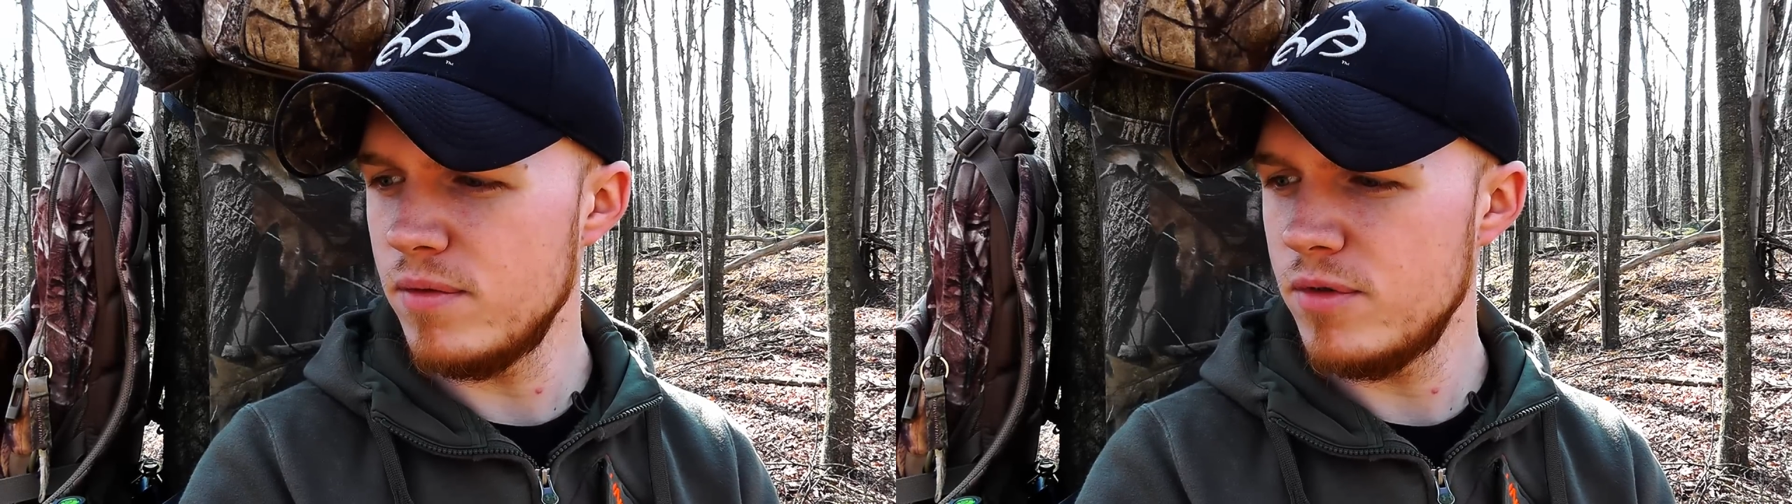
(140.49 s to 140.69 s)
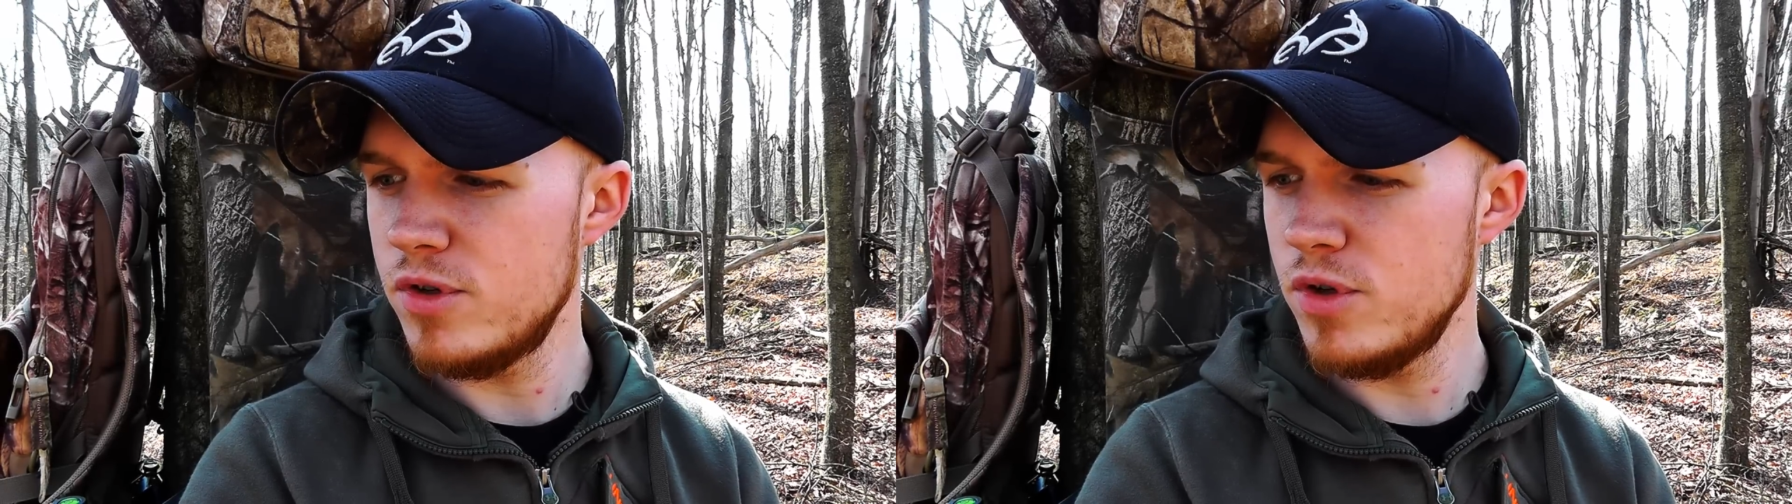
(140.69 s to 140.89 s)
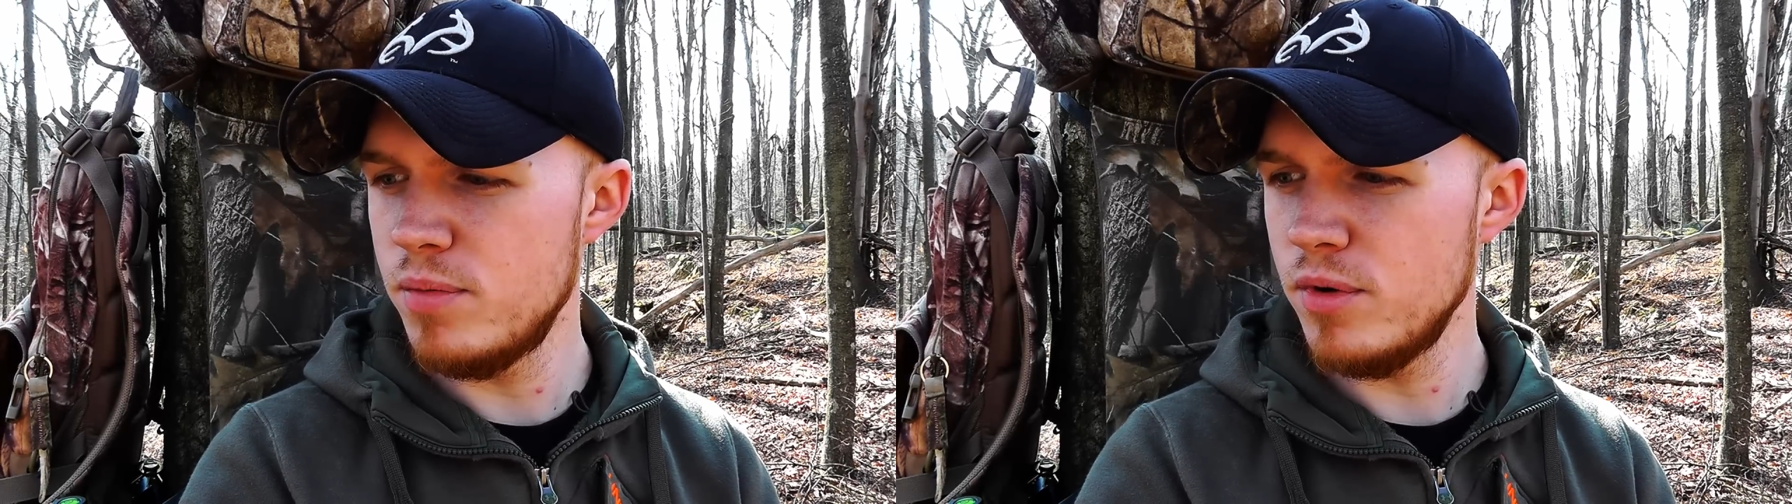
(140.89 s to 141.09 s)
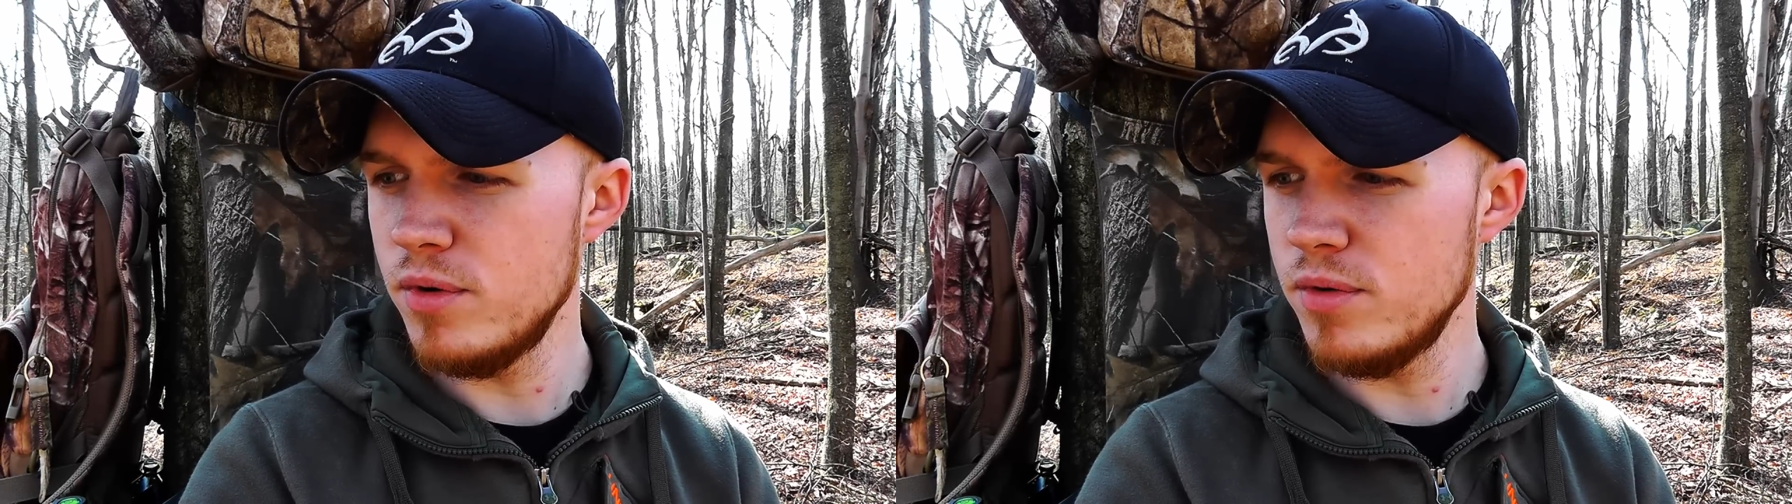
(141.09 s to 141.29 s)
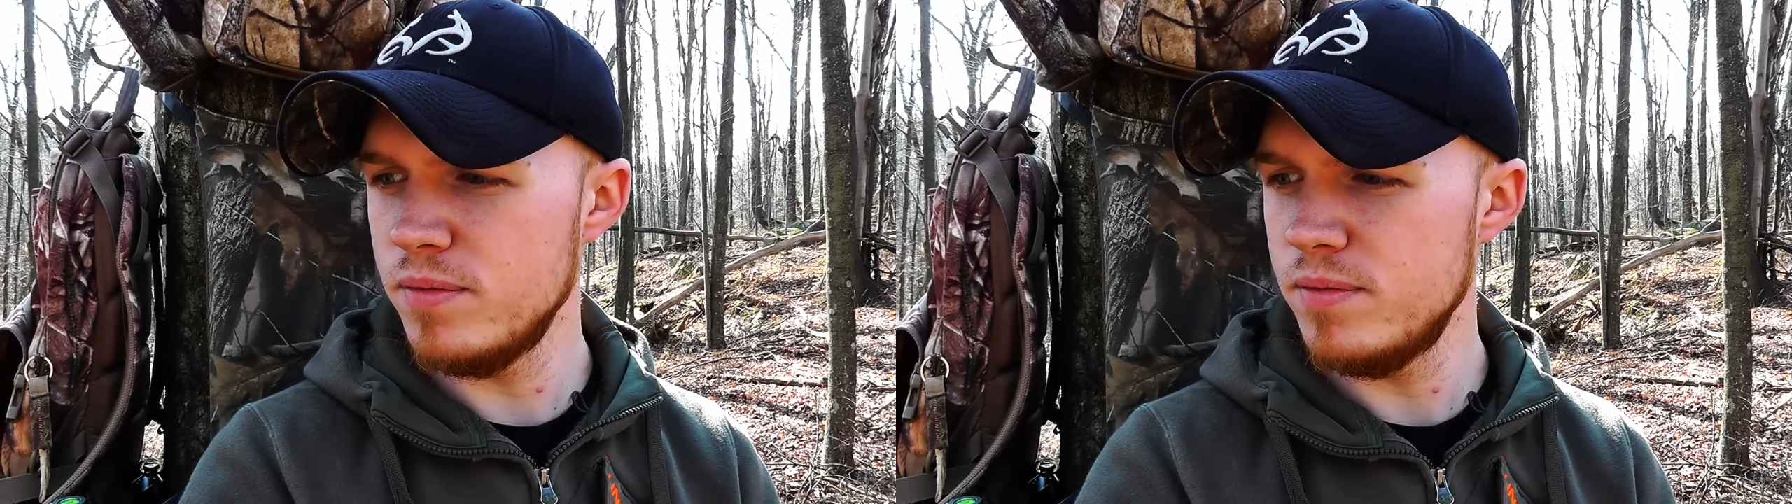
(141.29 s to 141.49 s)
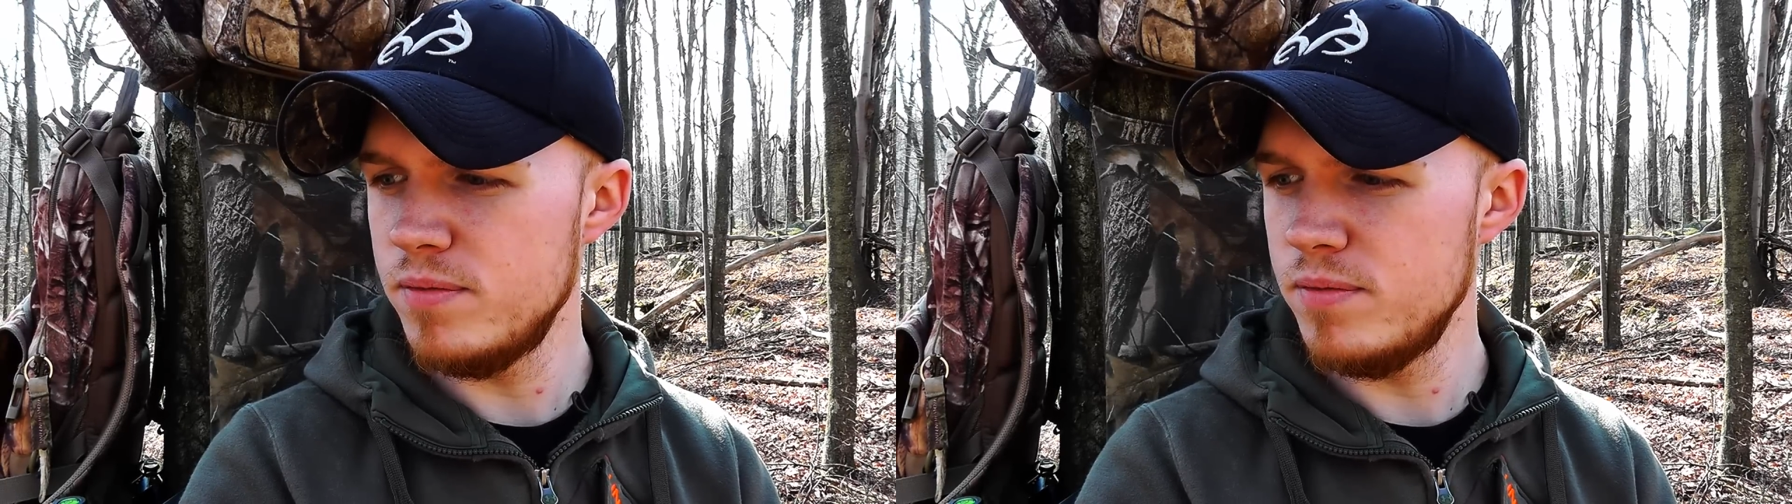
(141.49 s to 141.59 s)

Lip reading: super